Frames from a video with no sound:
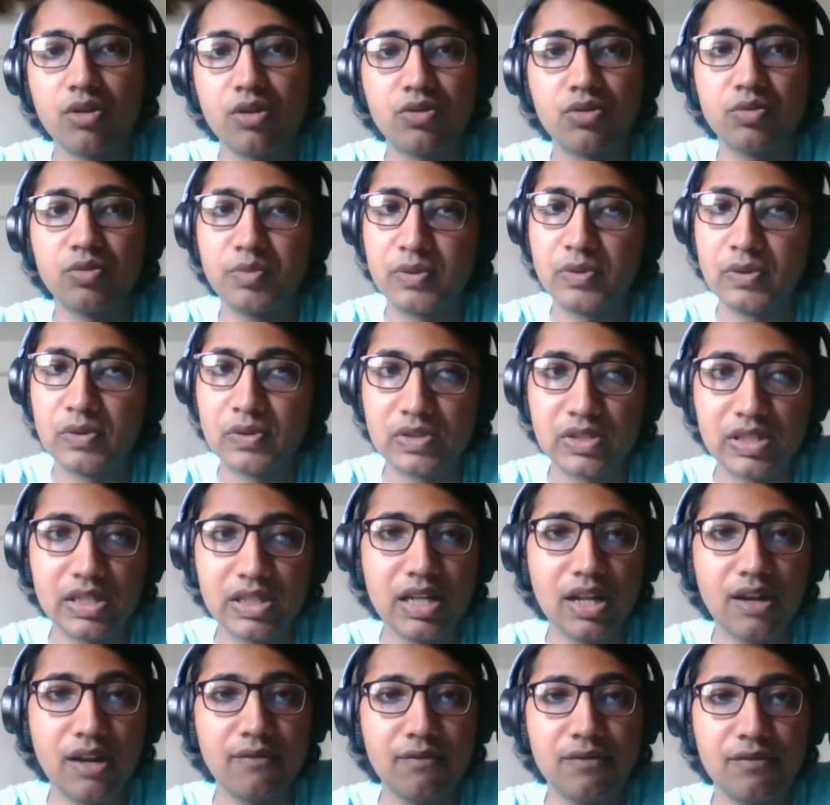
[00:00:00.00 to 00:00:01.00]
how to
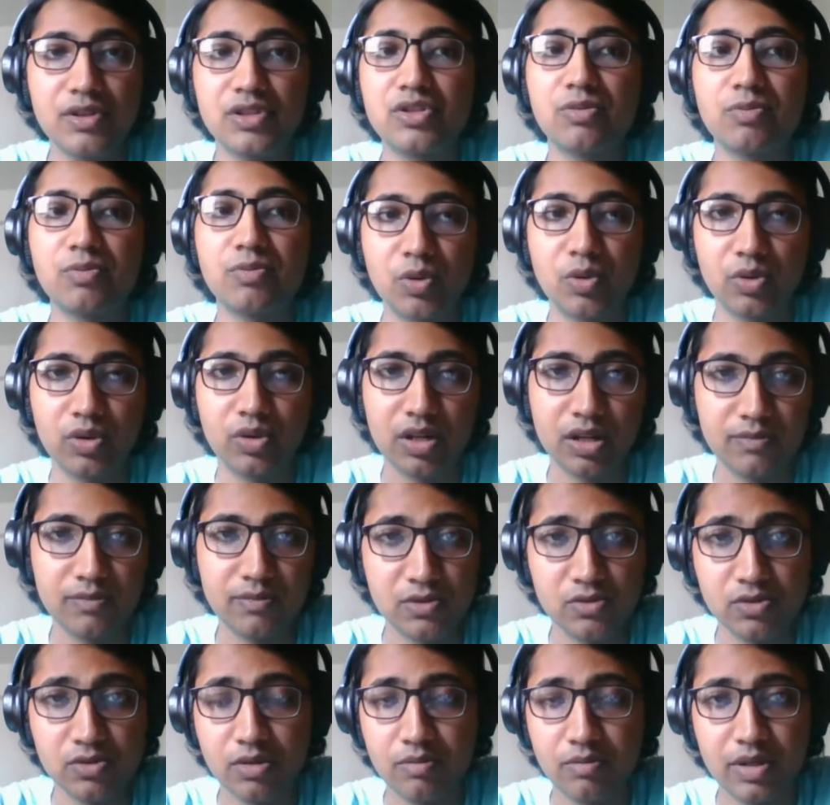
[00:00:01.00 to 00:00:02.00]
proceed and which
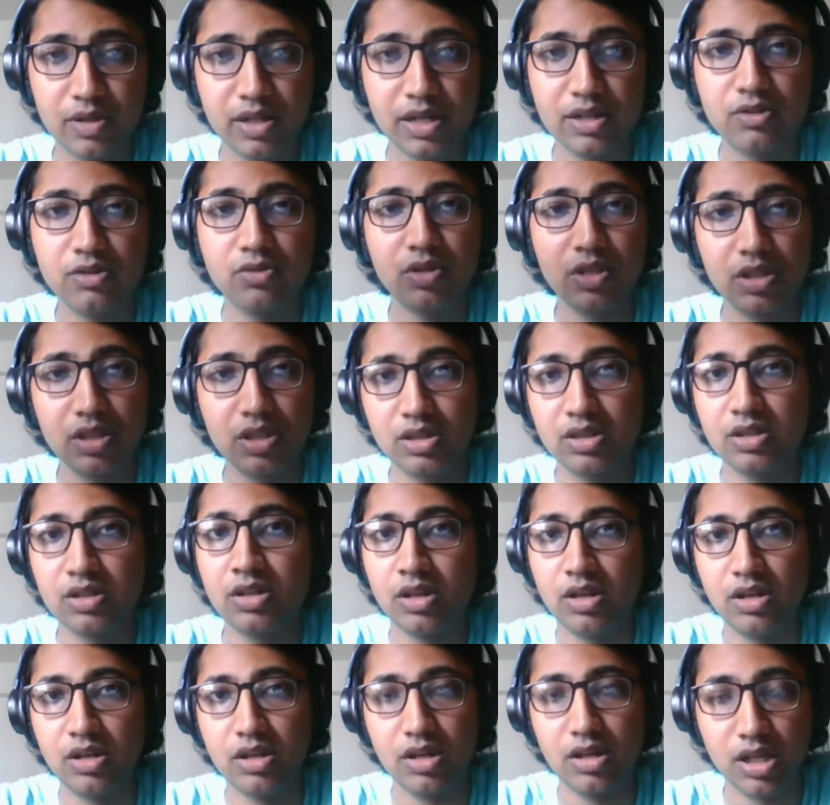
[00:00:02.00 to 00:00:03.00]
programs to apply to in
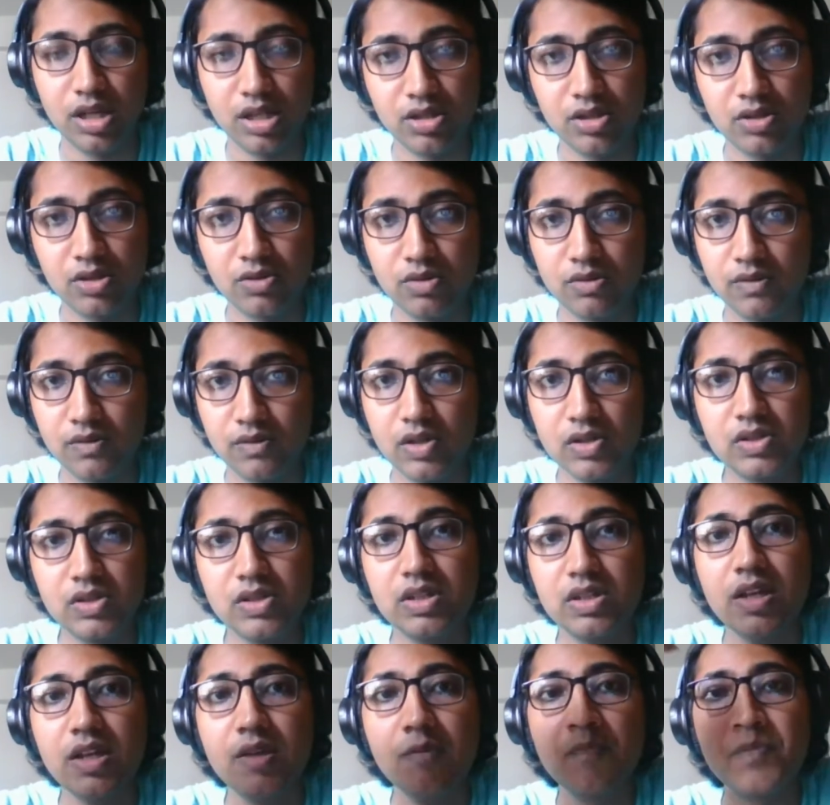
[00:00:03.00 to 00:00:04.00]
the
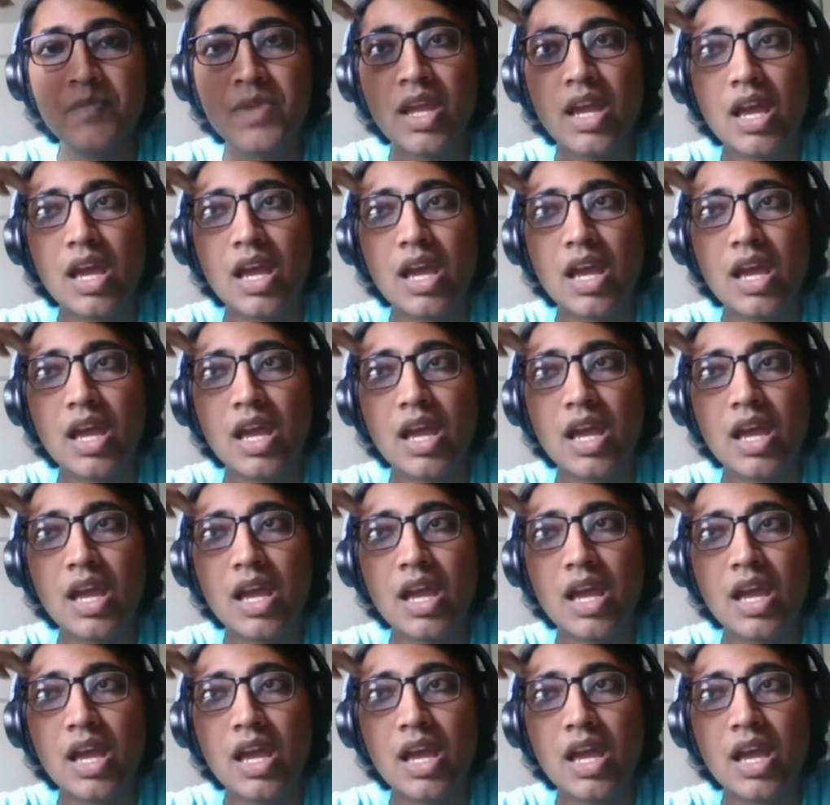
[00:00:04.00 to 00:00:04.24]
university.